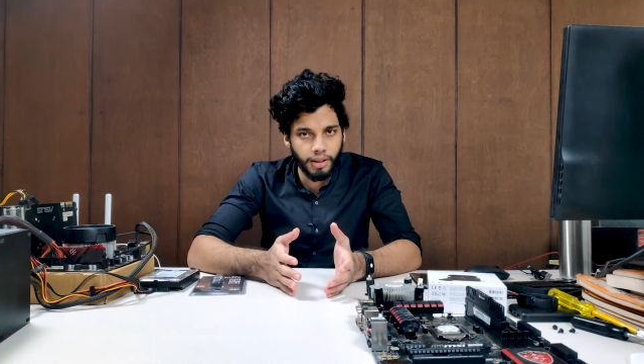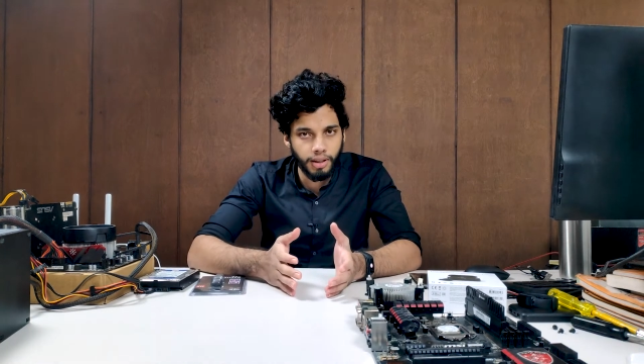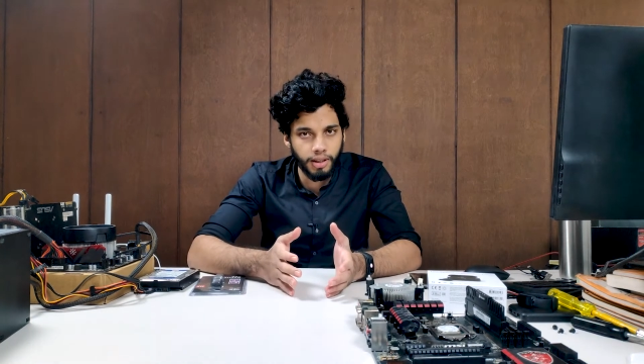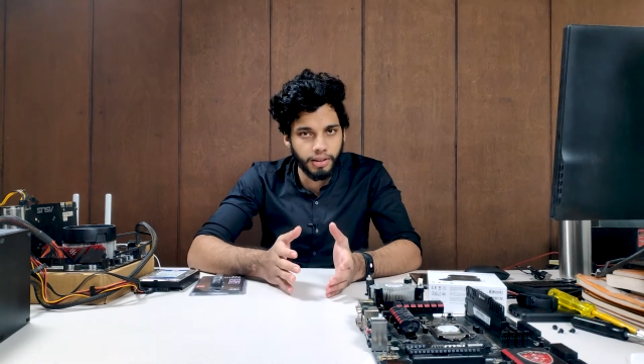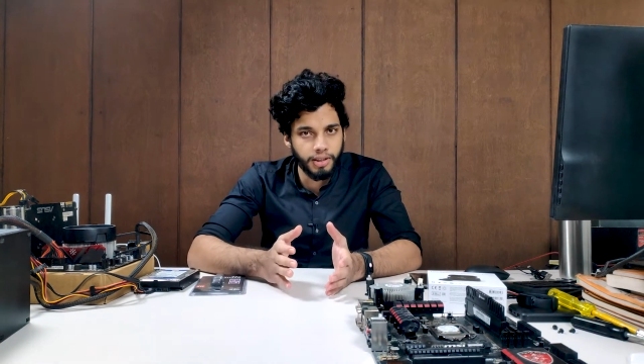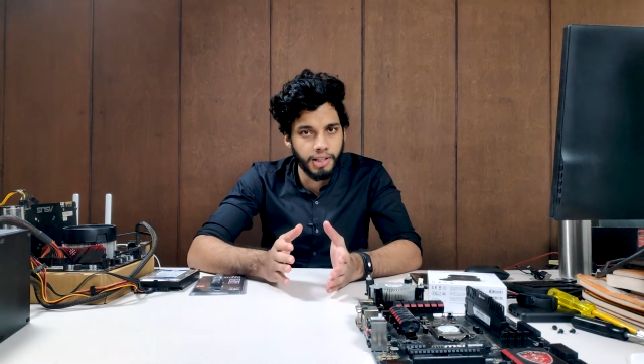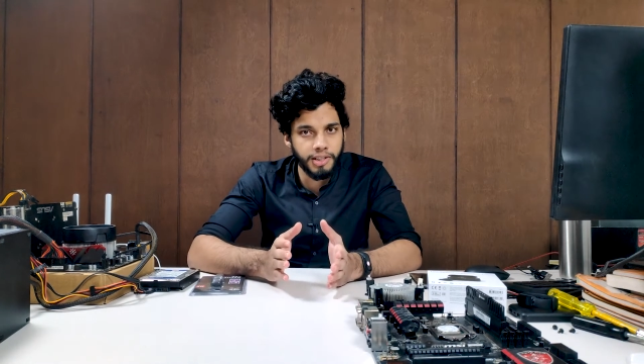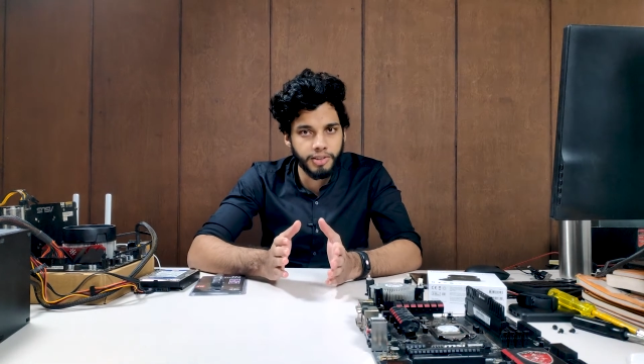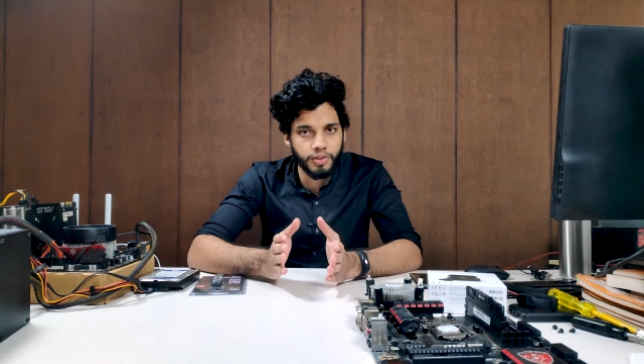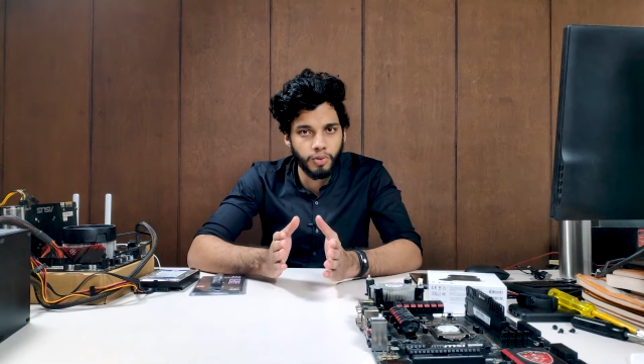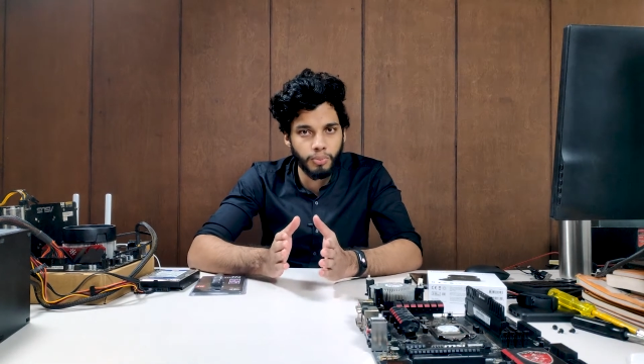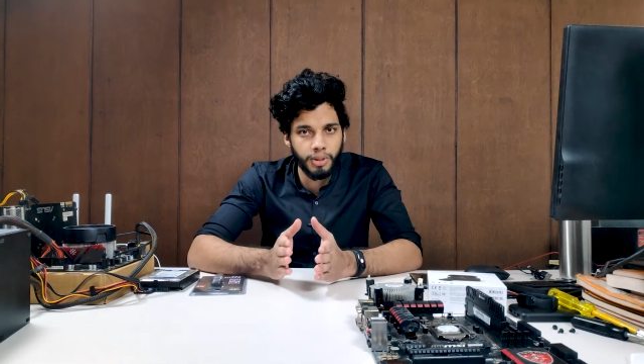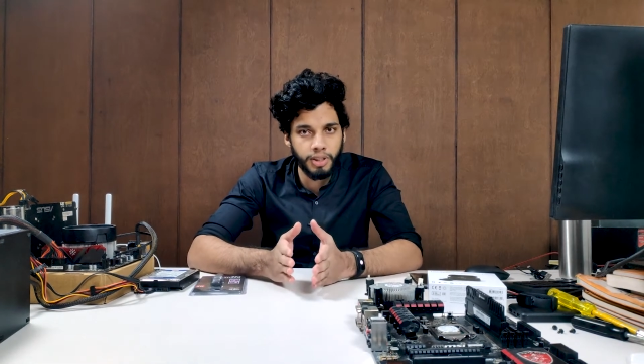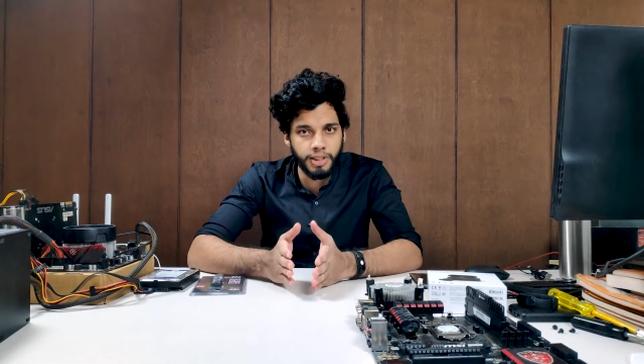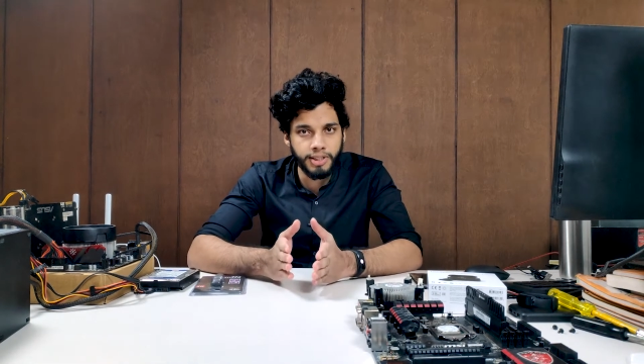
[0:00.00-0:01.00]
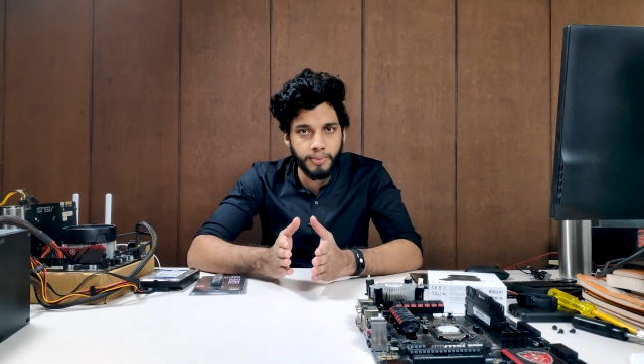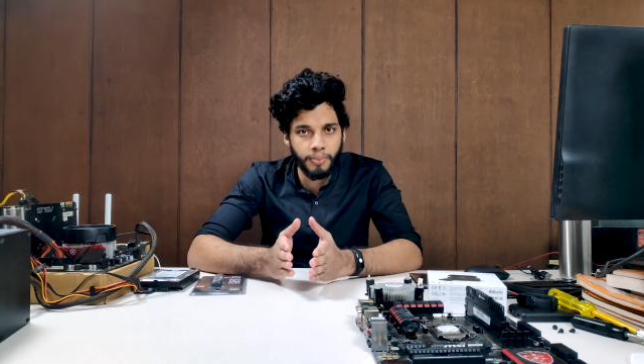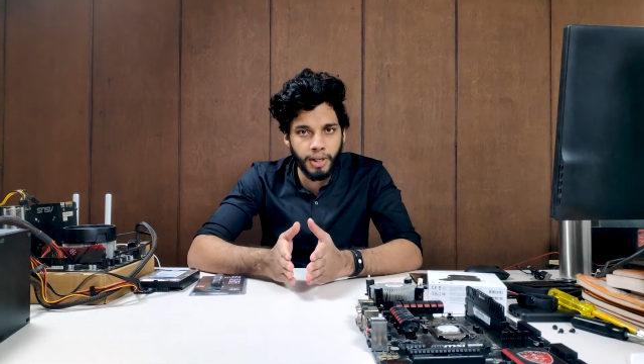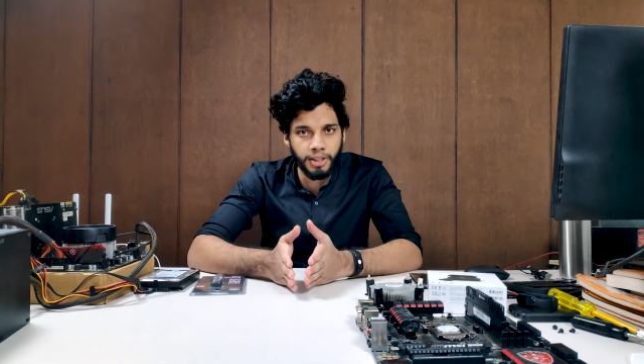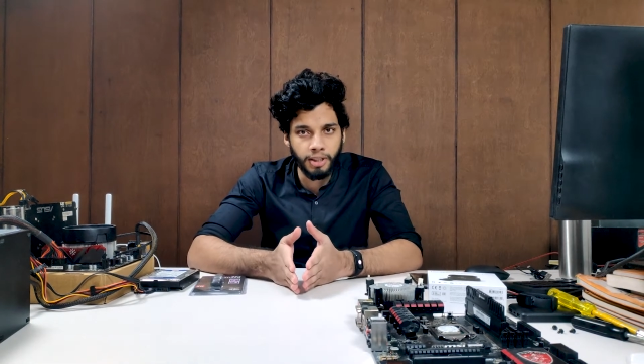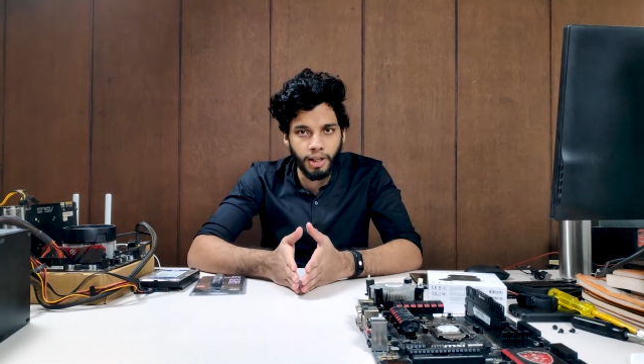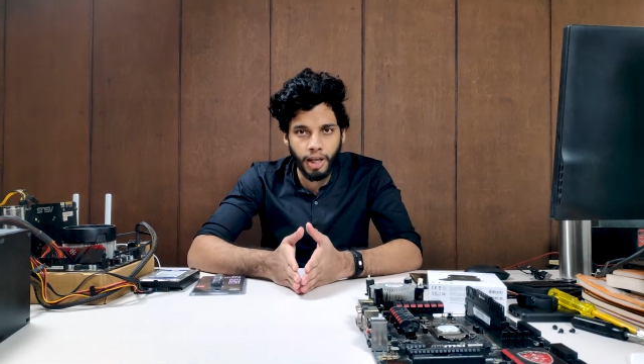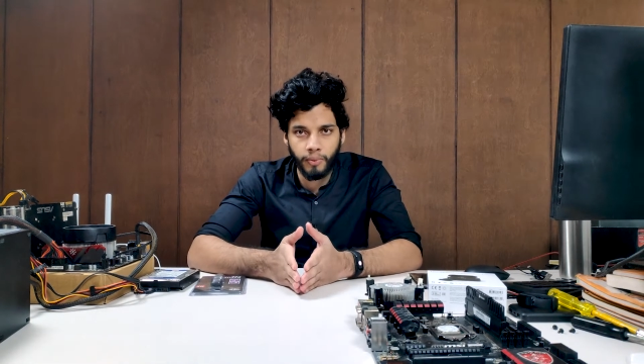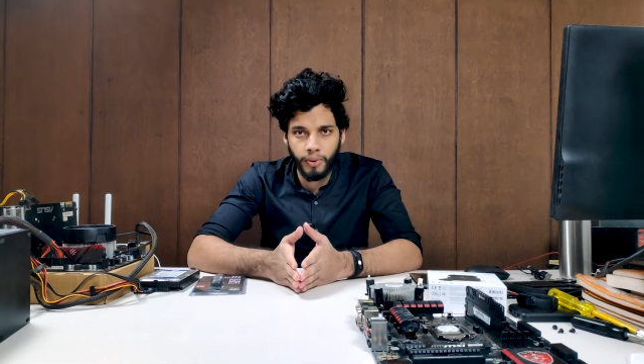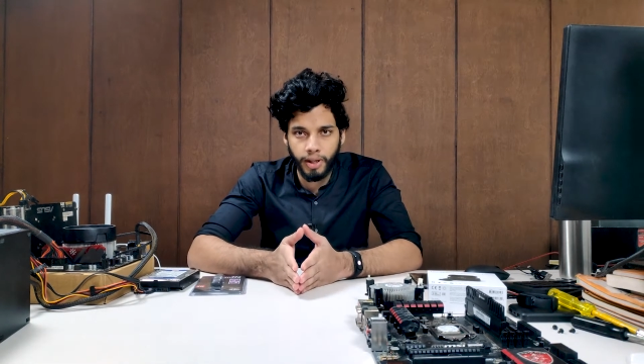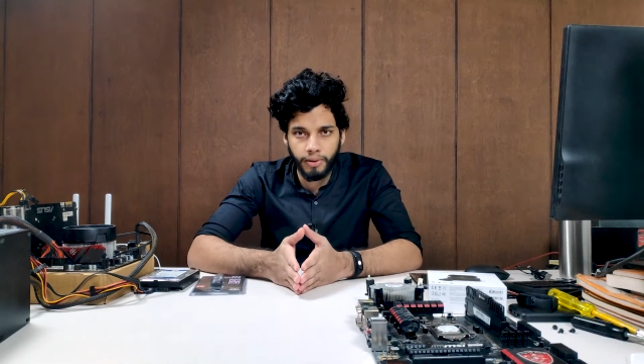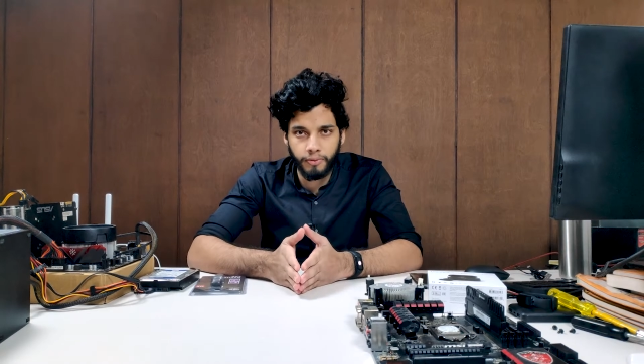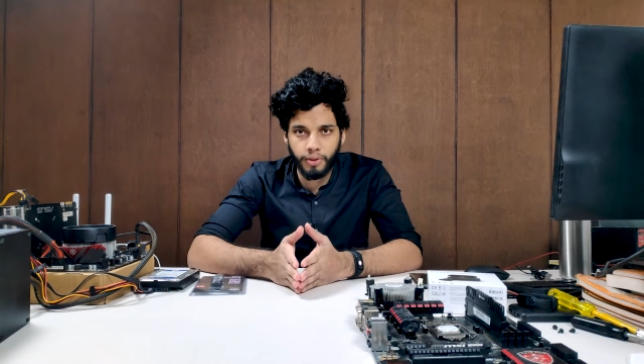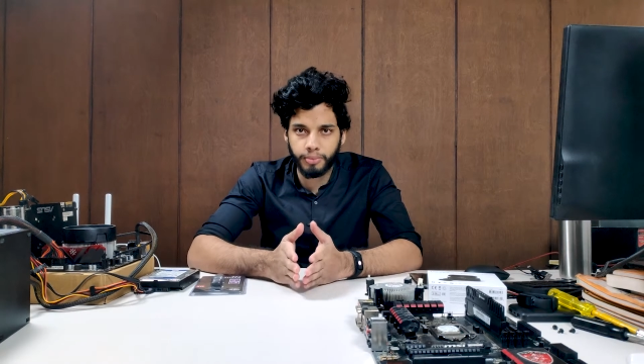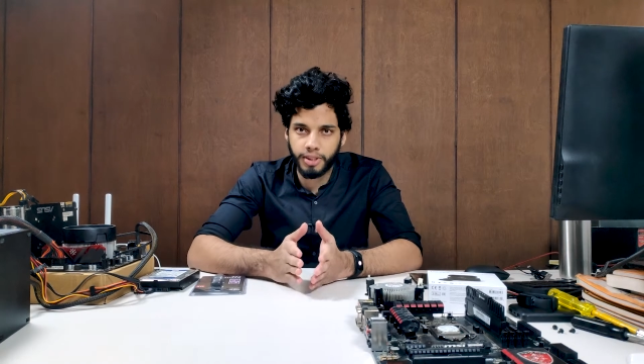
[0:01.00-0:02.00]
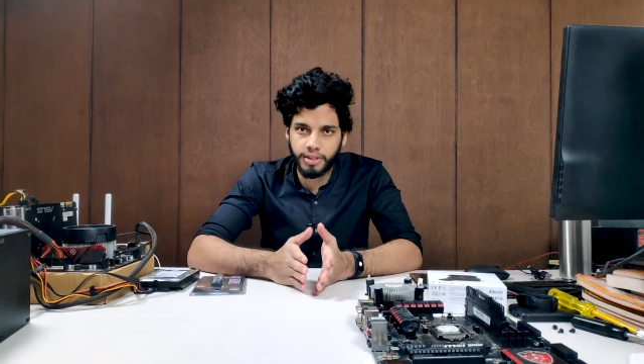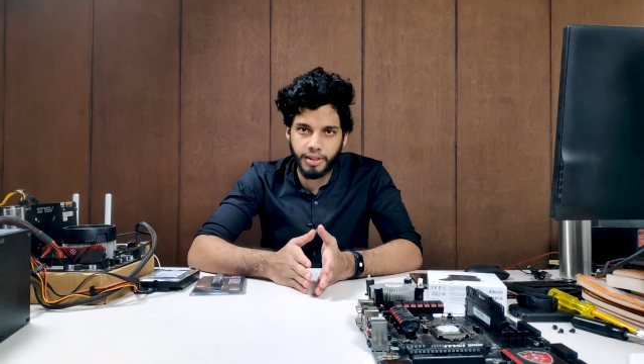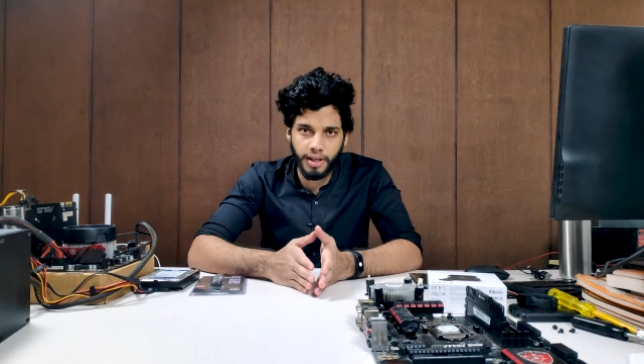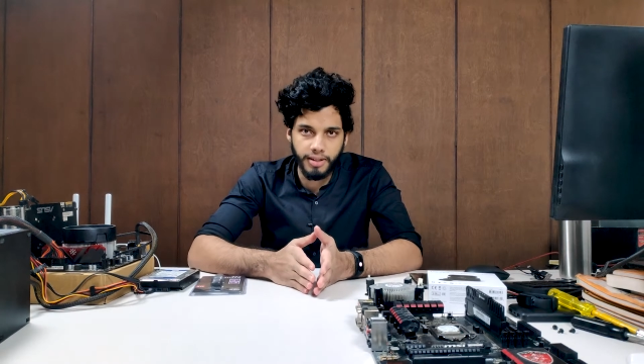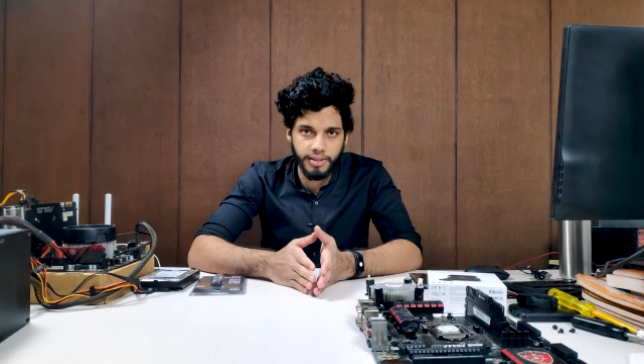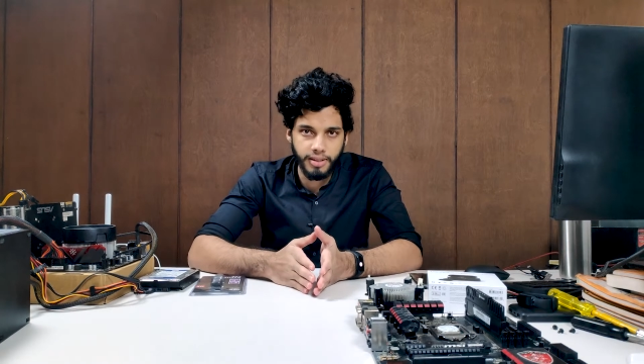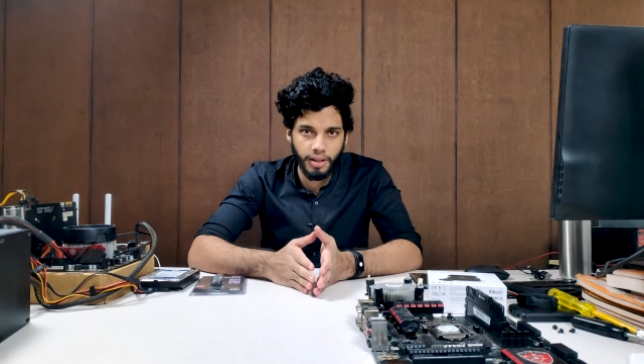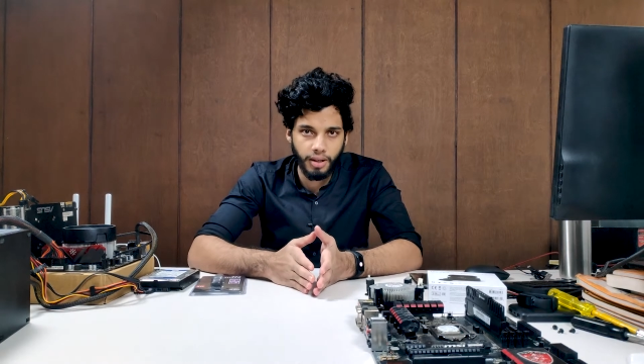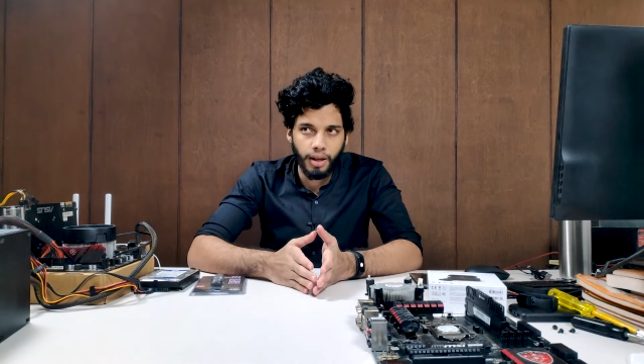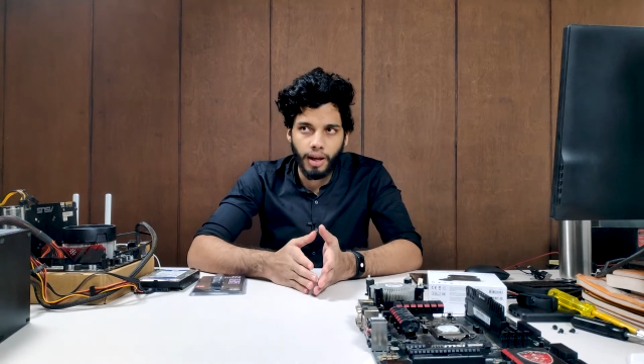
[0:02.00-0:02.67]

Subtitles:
it needs to be dissipated away from this case.